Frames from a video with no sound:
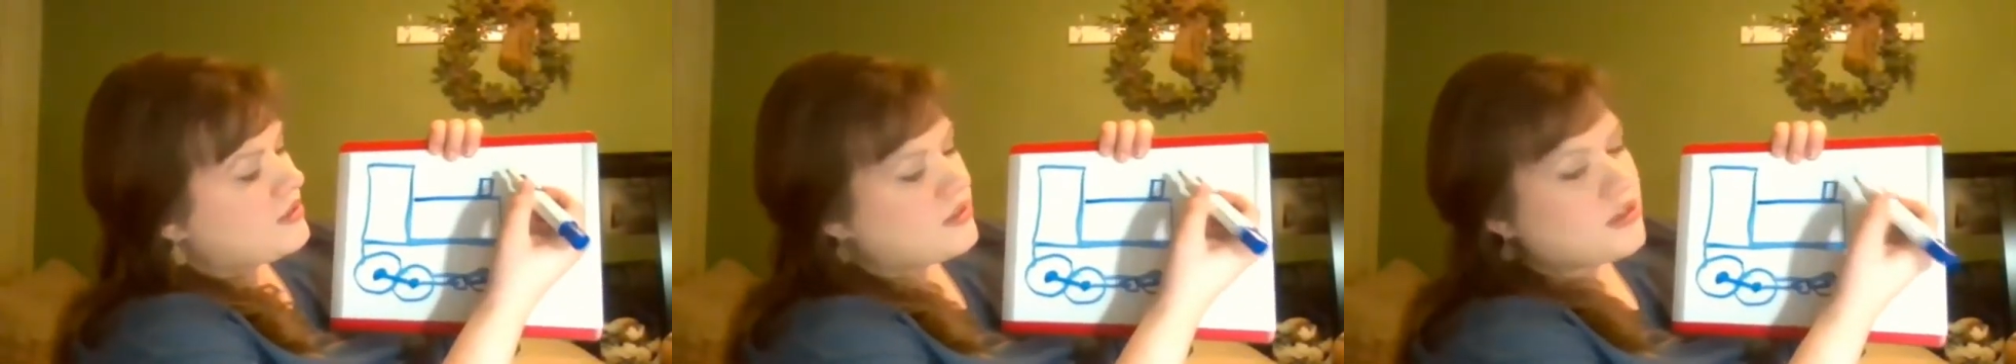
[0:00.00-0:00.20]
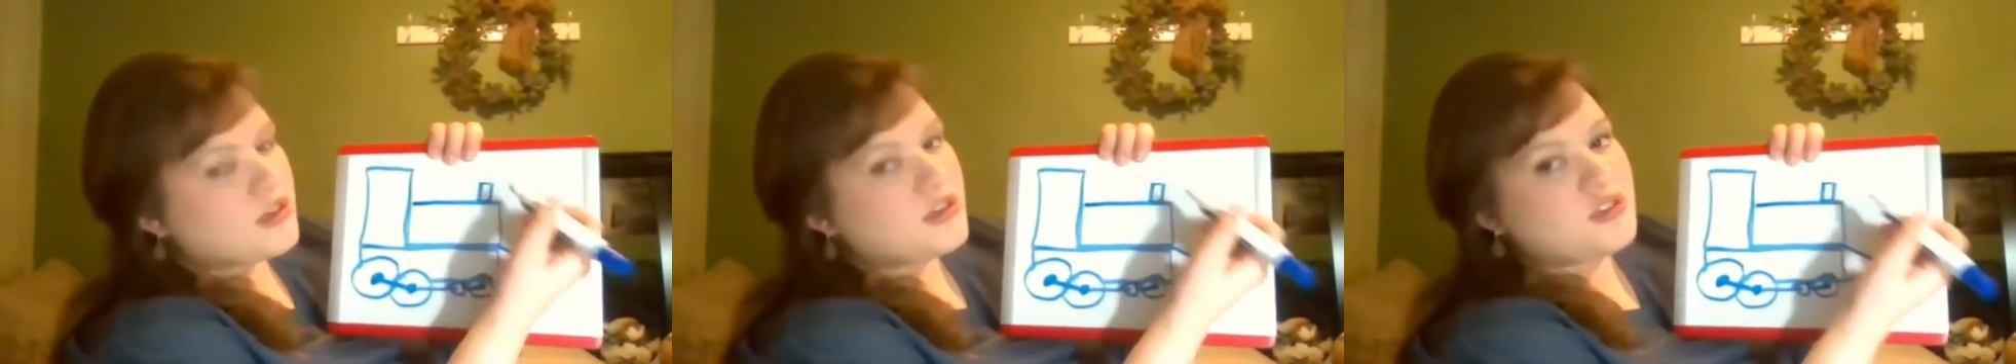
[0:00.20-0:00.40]

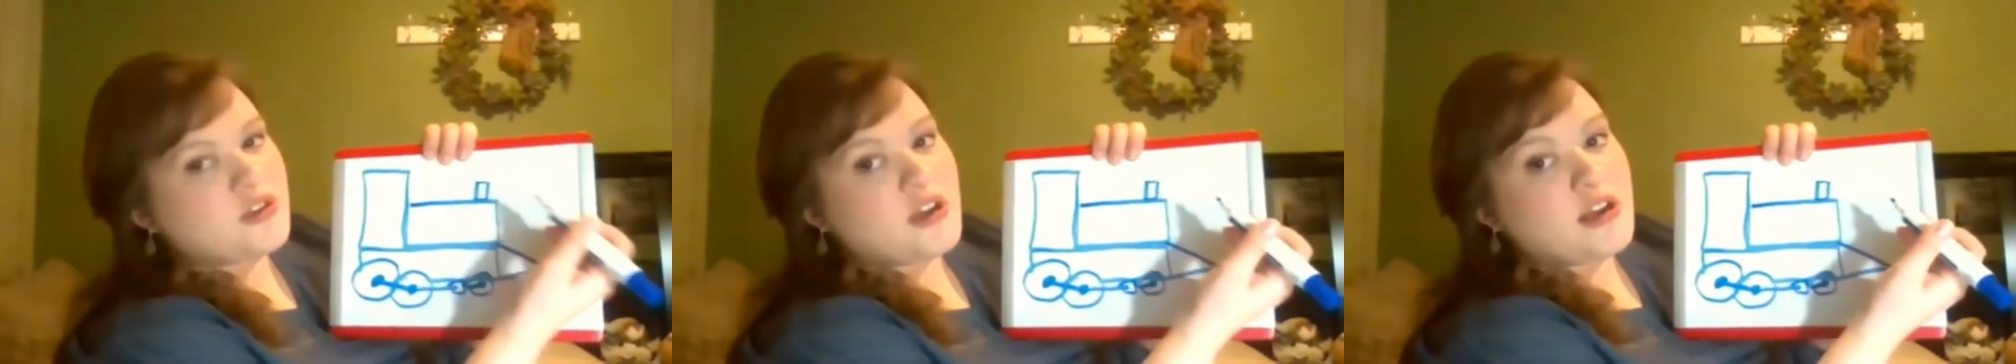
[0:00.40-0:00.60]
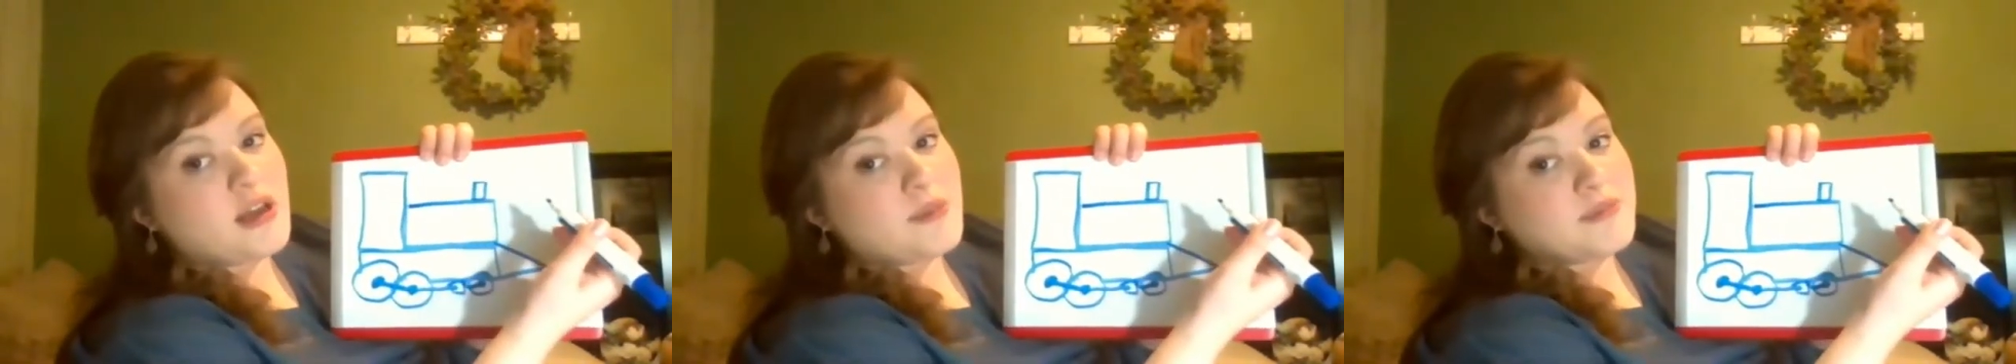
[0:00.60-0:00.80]
I'm going to
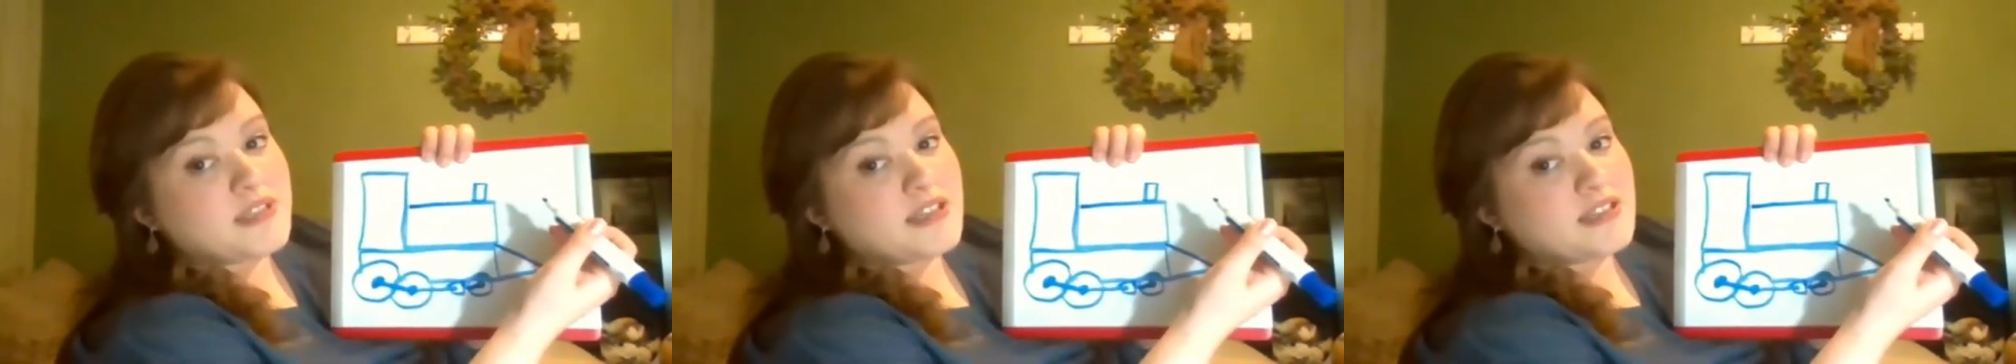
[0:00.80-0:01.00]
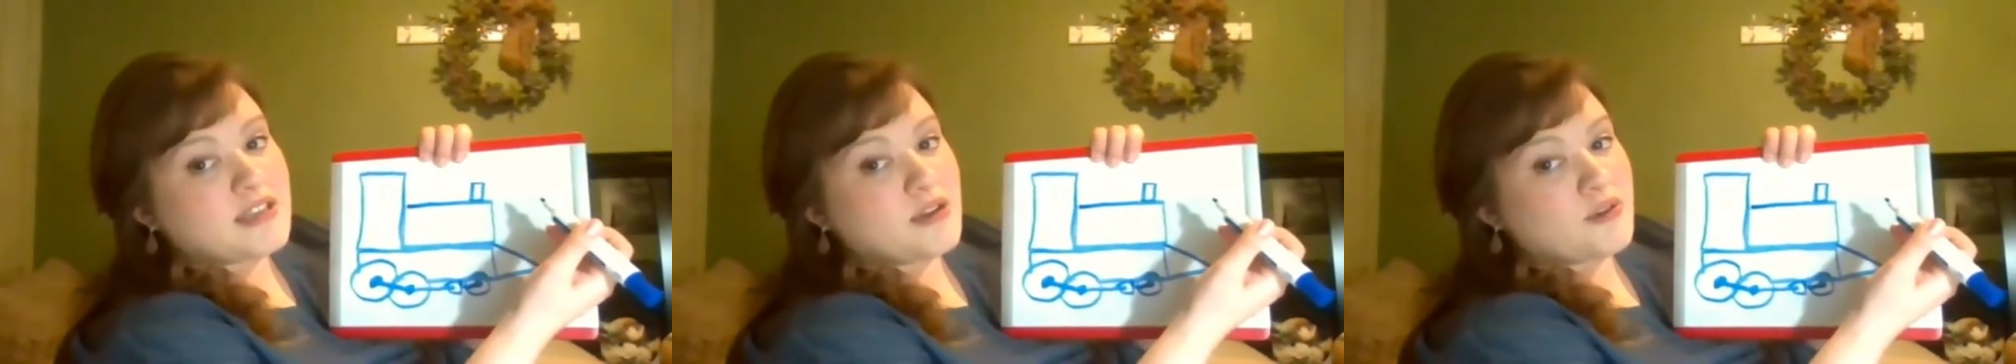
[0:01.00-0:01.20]
draw an
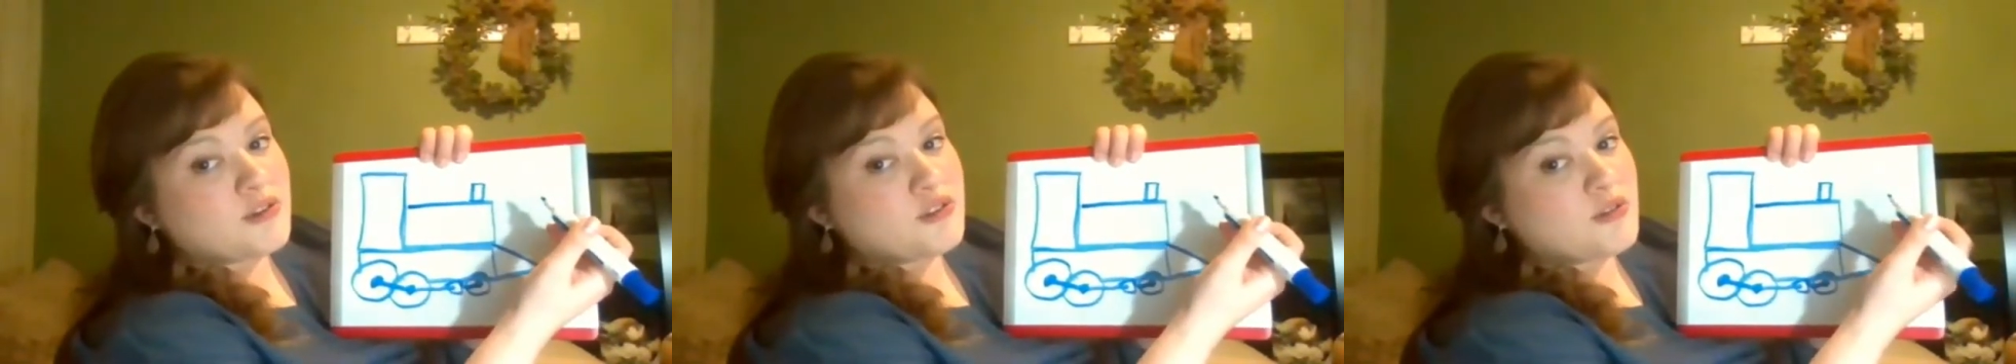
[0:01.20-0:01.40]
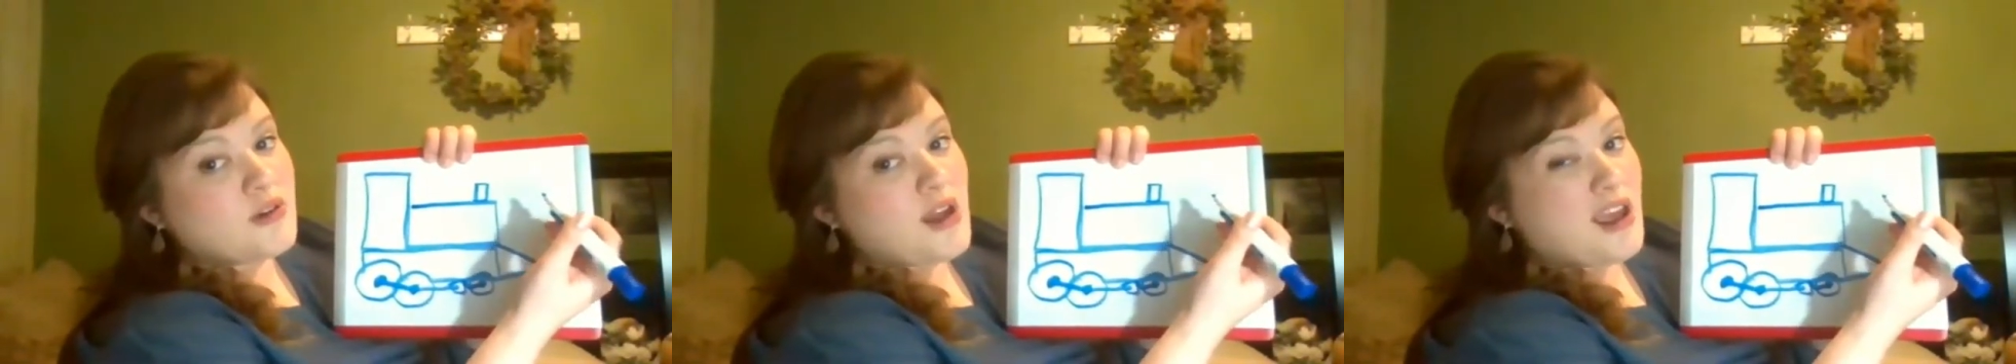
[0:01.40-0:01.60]
upside down
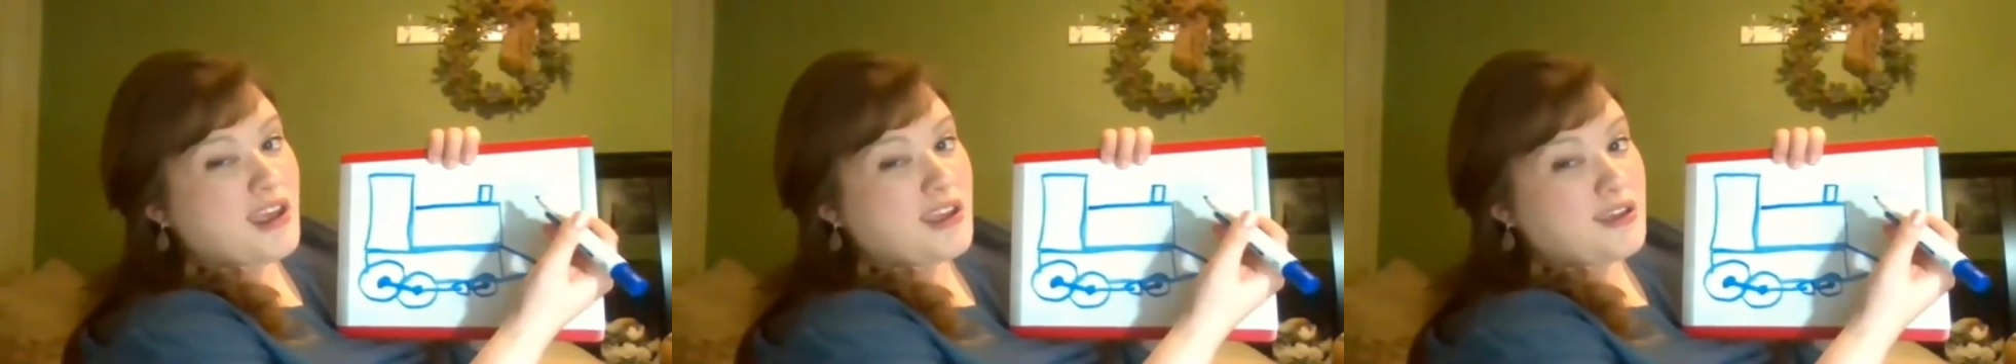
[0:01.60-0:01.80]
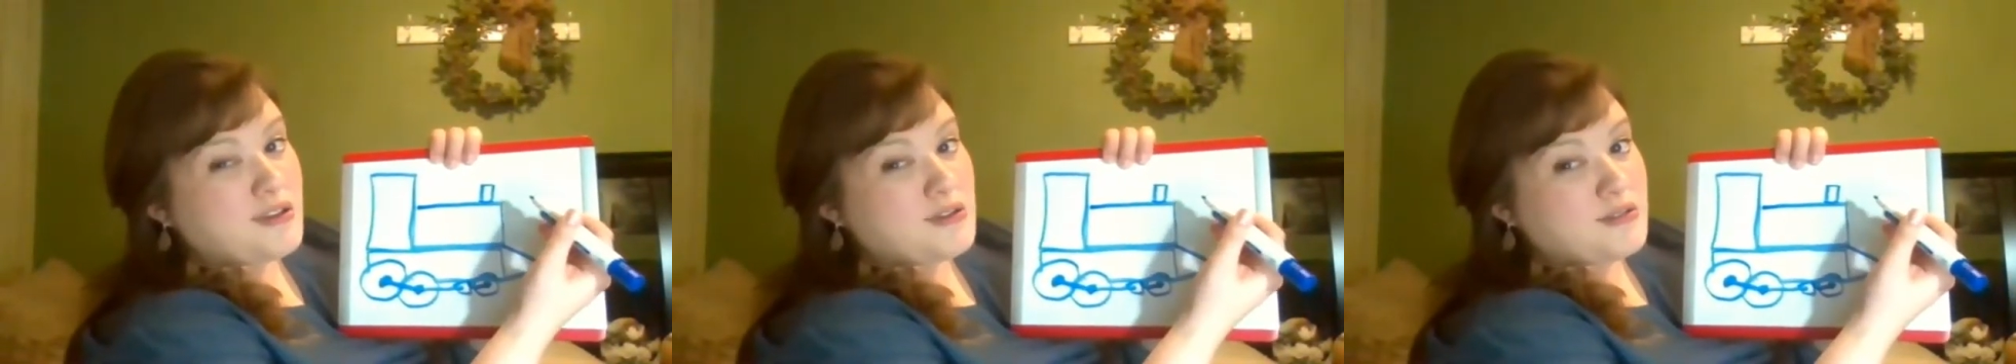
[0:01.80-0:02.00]

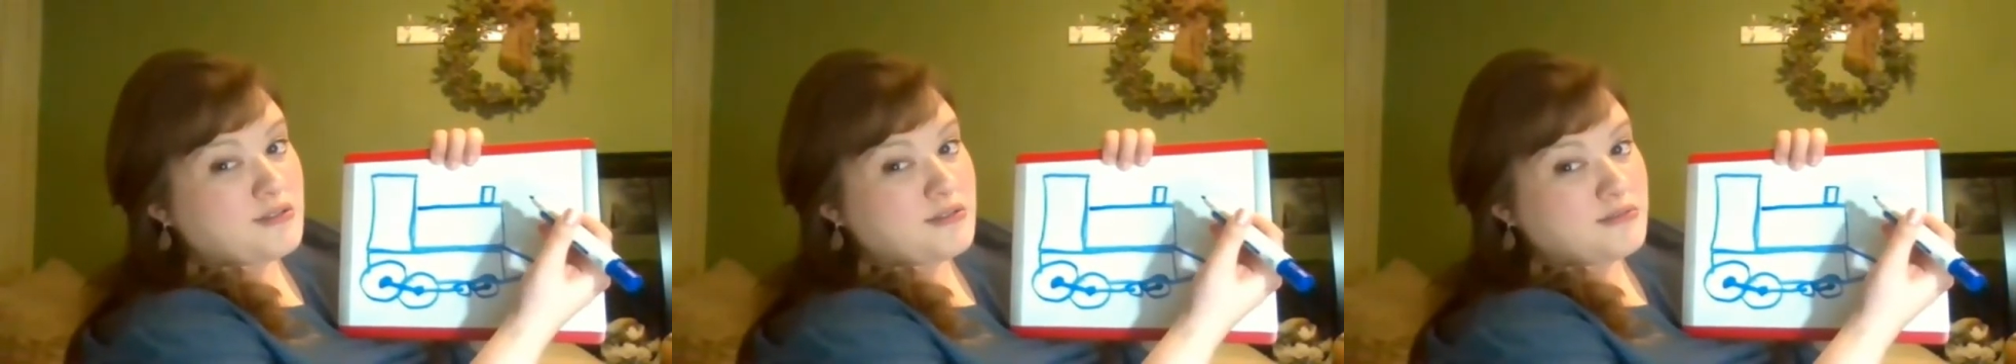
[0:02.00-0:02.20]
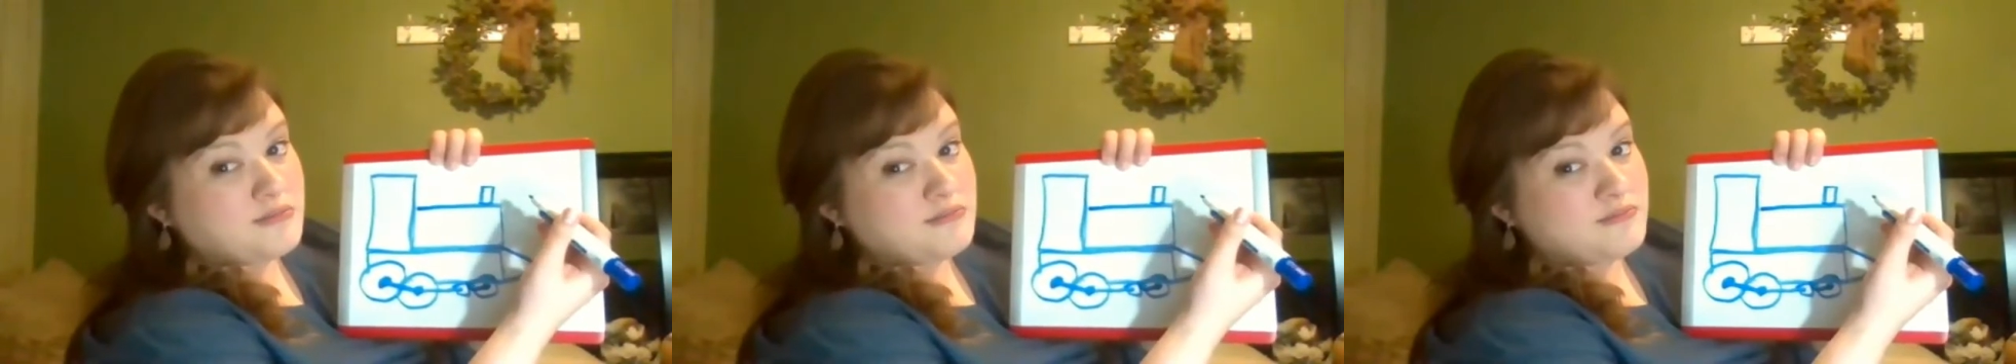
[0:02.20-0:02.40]

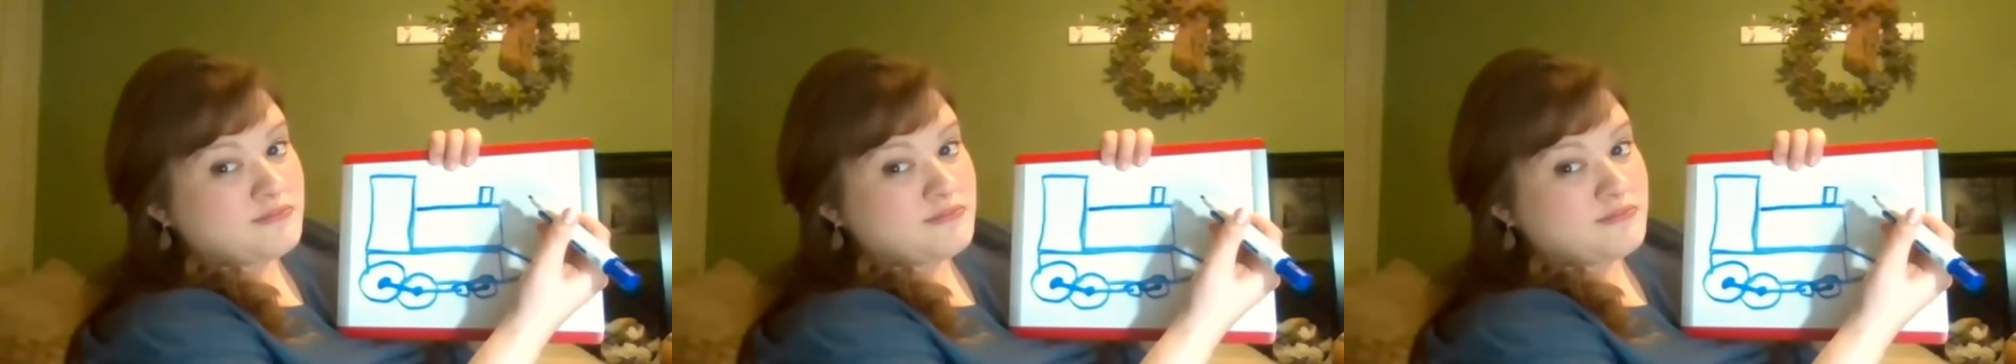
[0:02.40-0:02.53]
triangle.